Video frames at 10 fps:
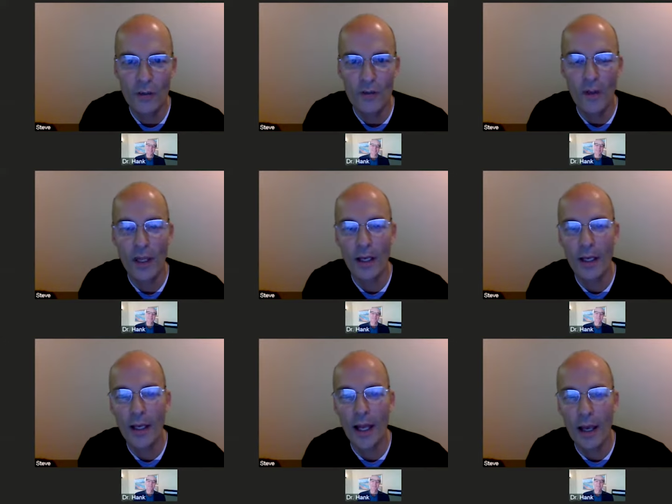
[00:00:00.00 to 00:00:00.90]
is that
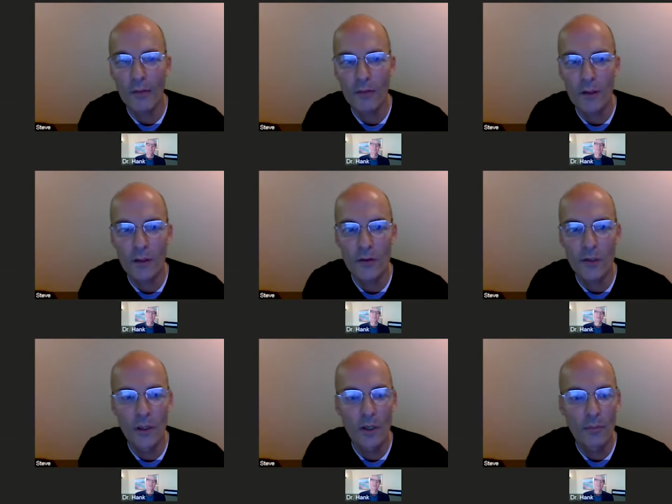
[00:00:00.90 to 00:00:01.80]
I have this
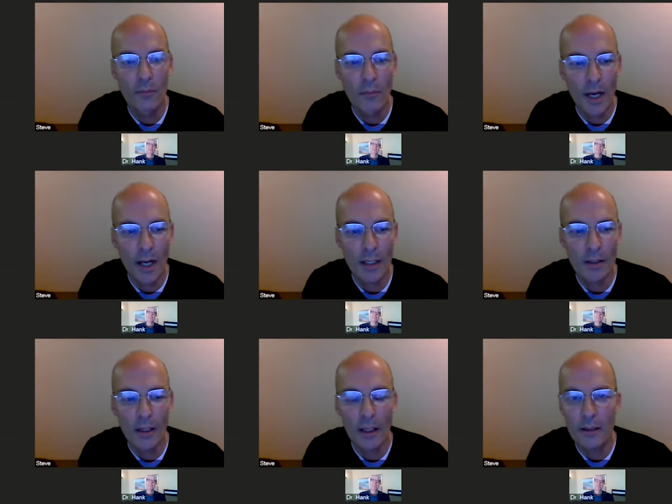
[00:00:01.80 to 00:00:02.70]

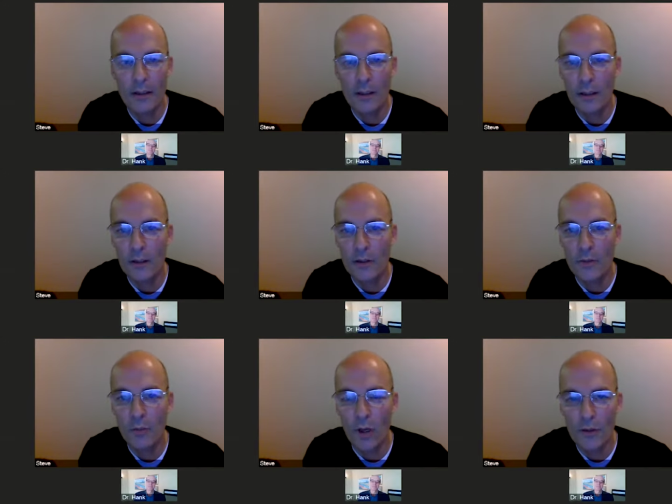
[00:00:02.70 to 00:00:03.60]
mind that
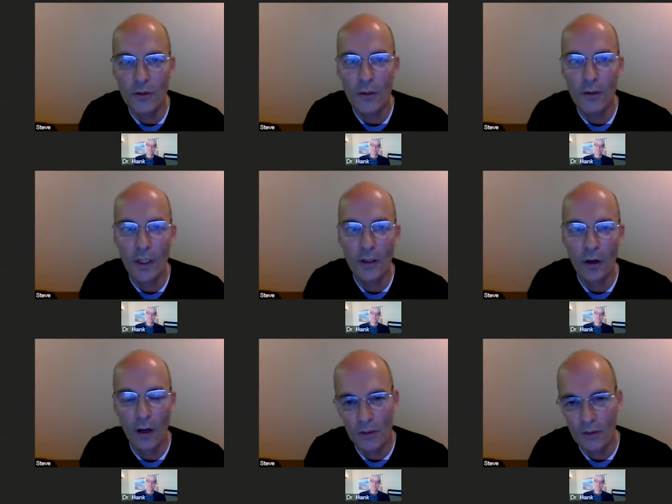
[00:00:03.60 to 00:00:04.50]
is wants to think
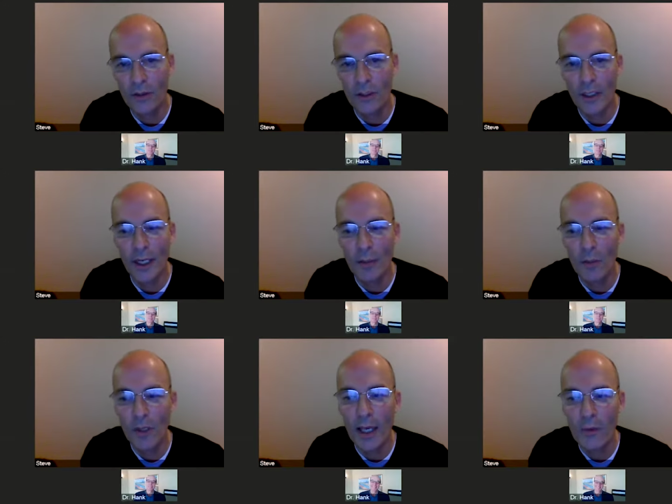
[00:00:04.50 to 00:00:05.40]
constantly, and I'm
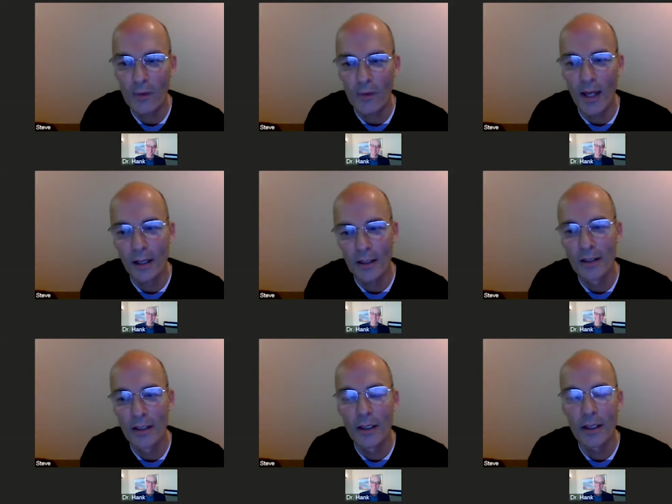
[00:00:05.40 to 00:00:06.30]
okay with that.
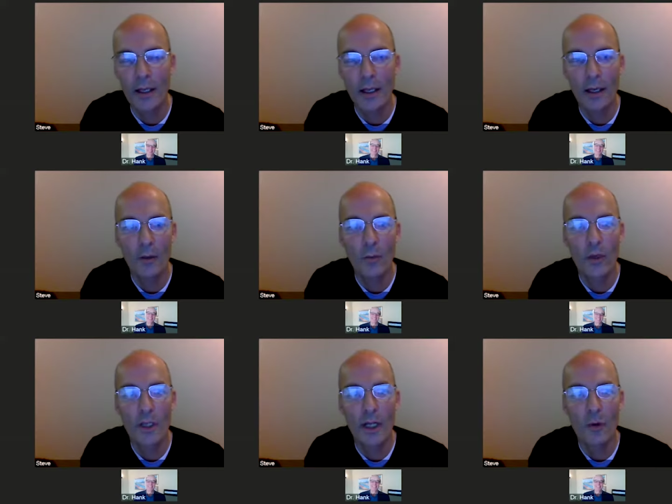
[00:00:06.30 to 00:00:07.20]
Yeah. Uh,
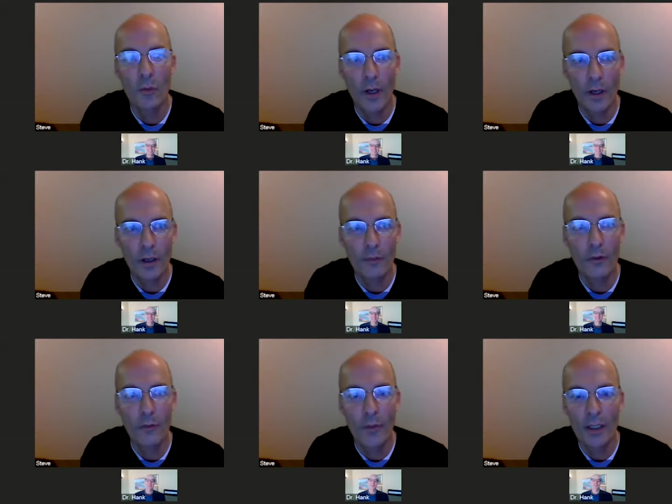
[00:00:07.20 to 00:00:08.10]
what I'm aware of
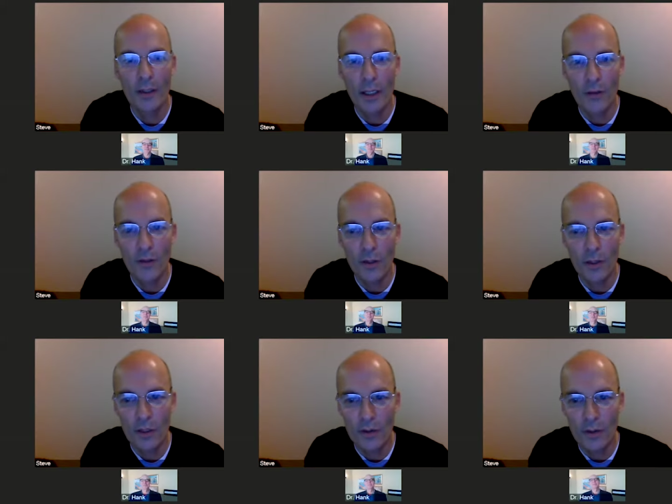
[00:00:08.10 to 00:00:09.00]
through meditation
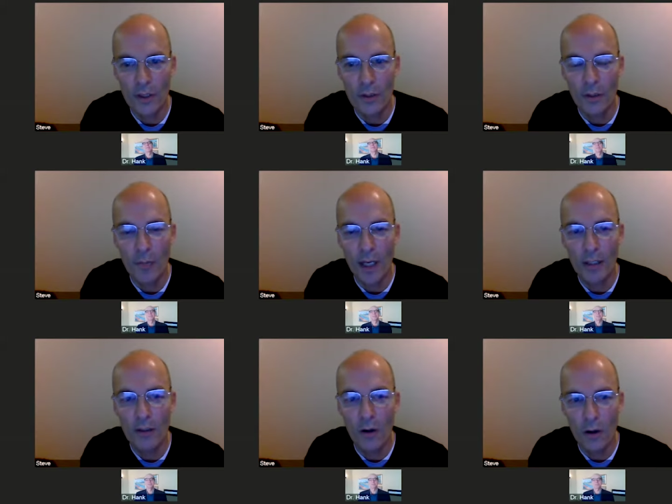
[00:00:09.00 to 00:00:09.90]
is that the
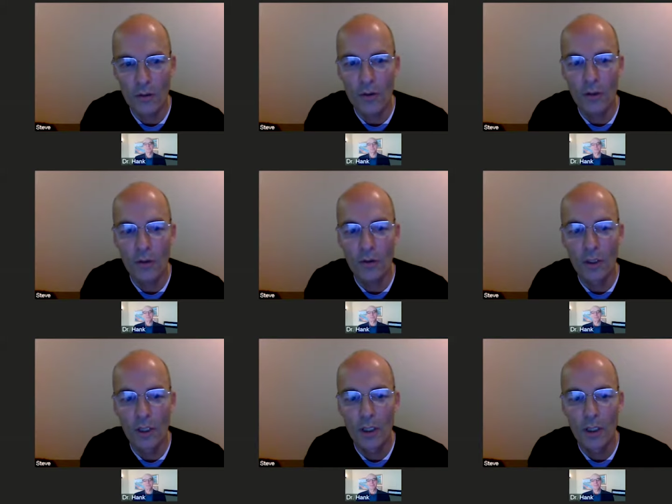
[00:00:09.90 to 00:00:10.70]
mind also